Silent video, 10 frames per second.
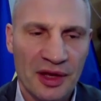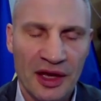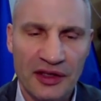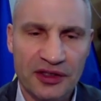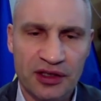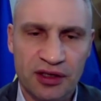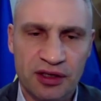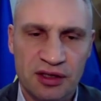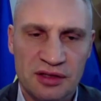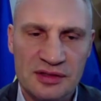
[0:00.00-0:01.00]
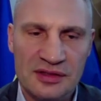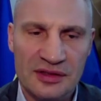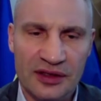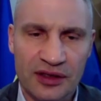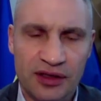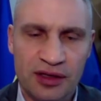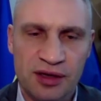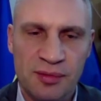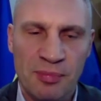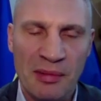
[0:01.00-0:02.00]
heating, it's
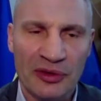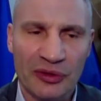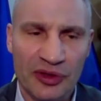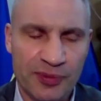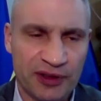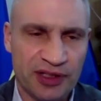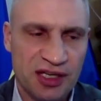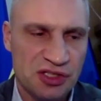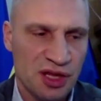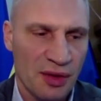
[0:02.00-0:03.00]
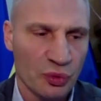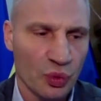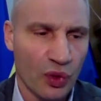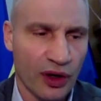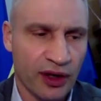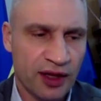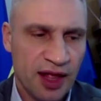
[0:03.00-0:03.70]
public transportation have to work.